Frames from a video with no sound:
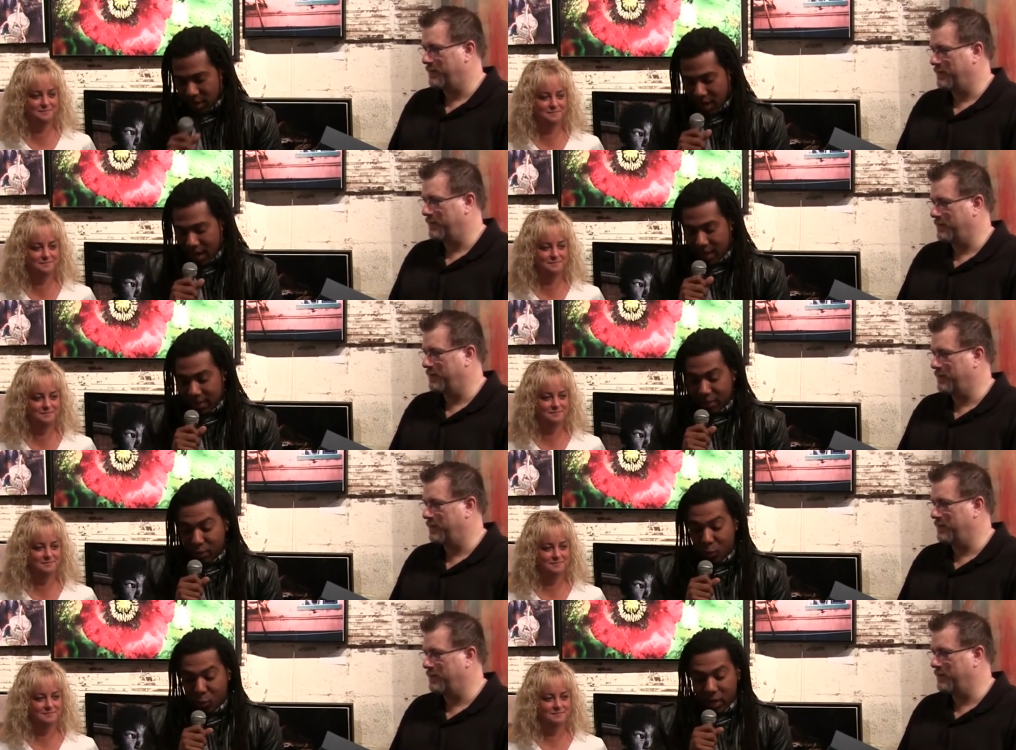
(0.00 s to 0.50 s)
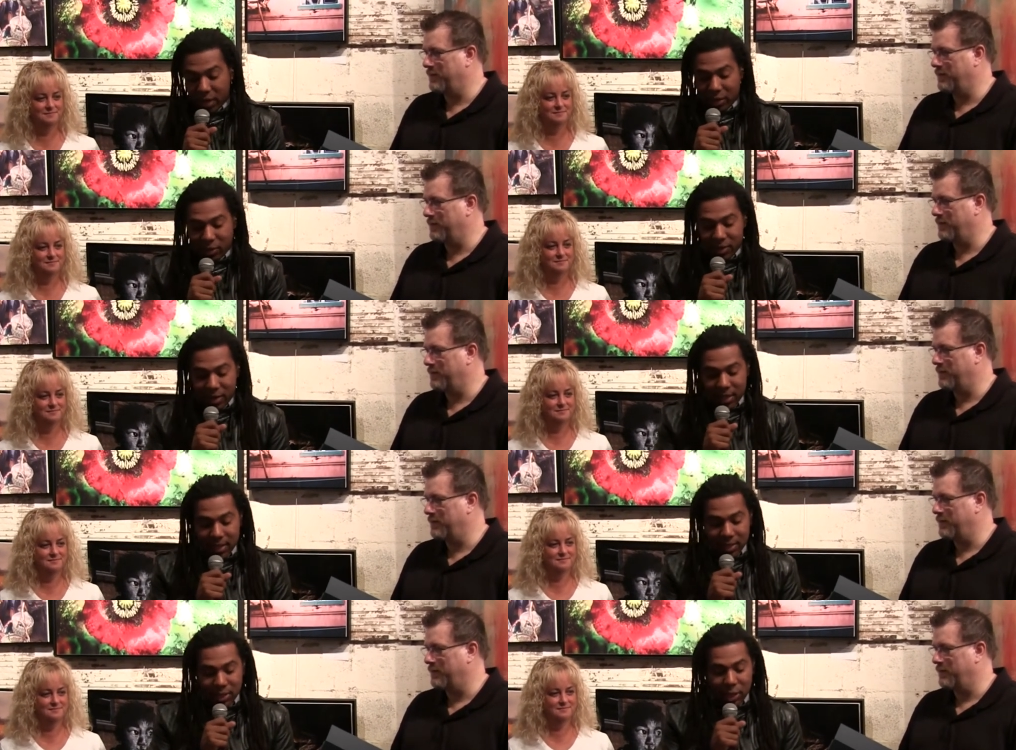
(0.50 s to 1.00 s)
Speaker 1: And the
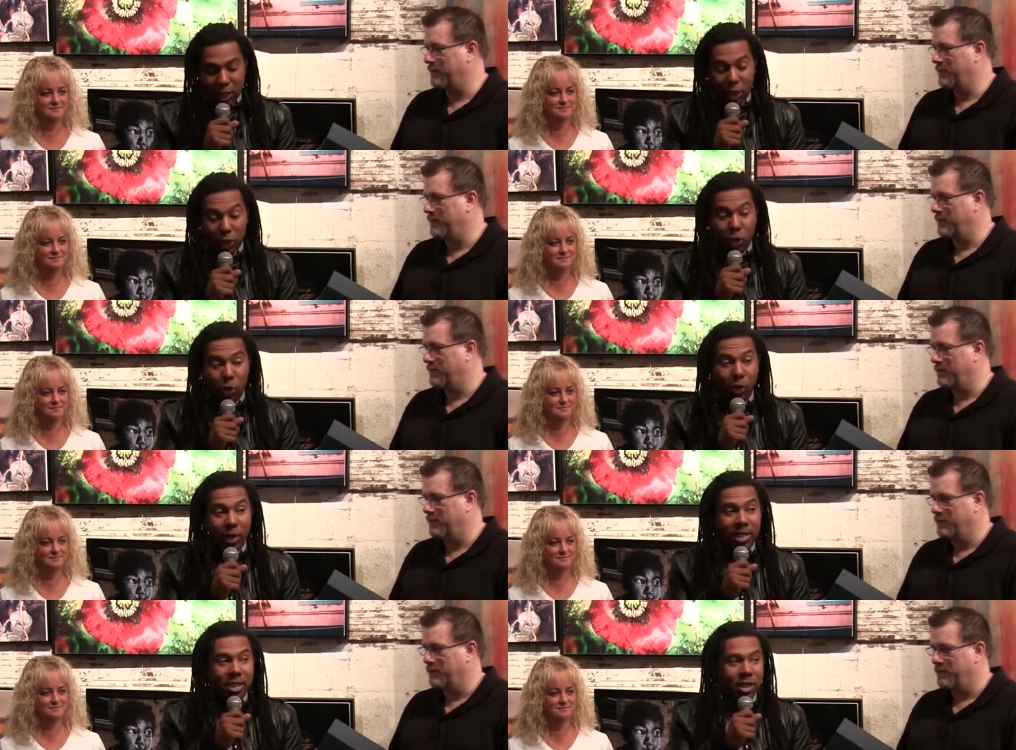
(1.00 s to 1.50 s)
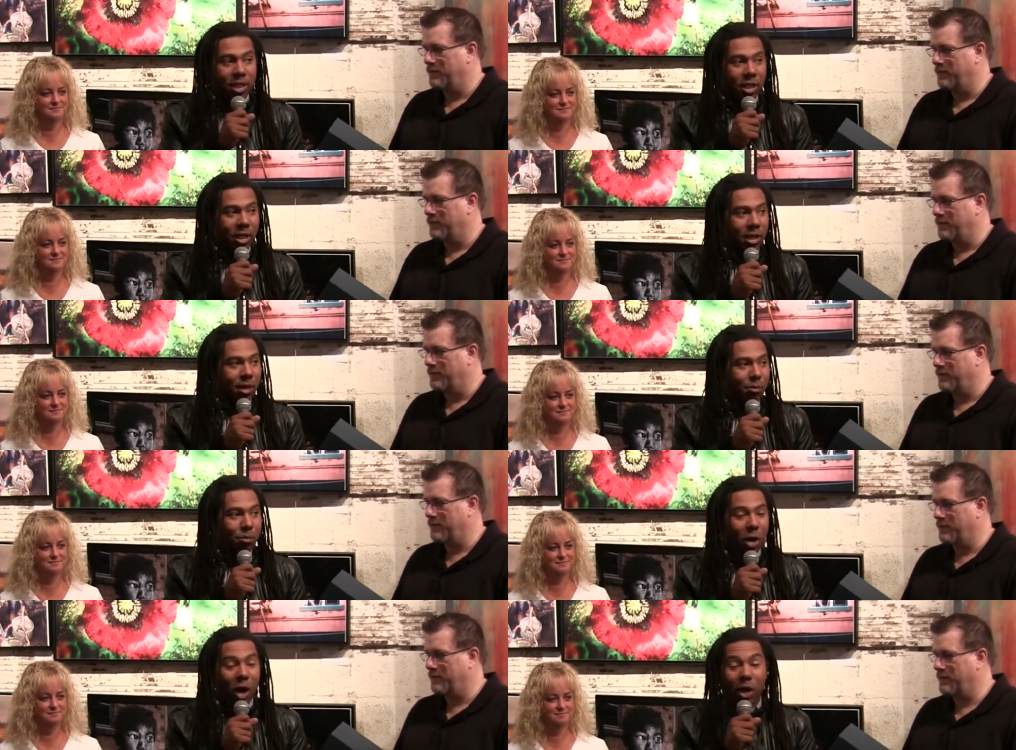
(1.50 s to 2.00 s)
winner is
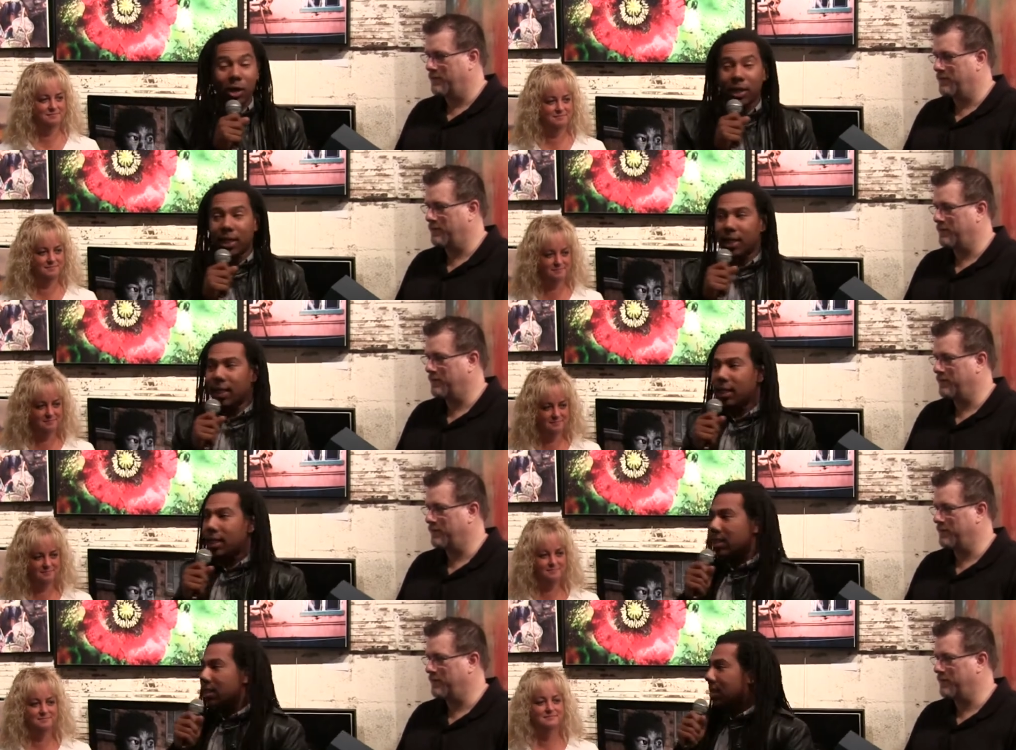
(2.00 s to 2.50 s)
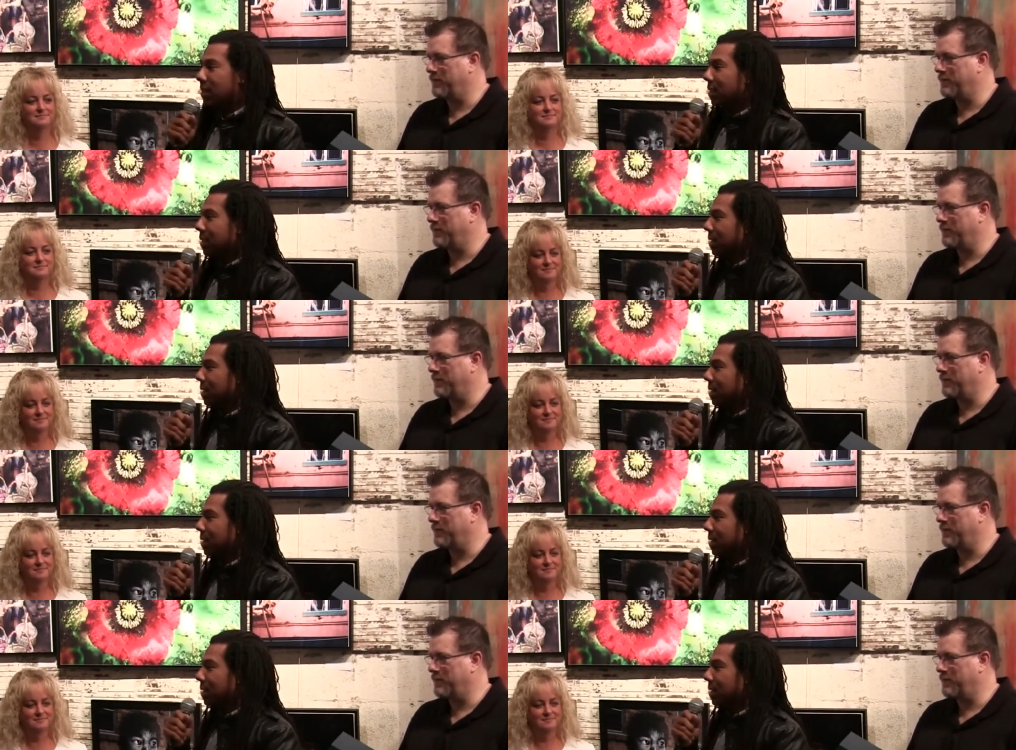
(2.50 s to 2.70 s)
Christian Perkins. Um,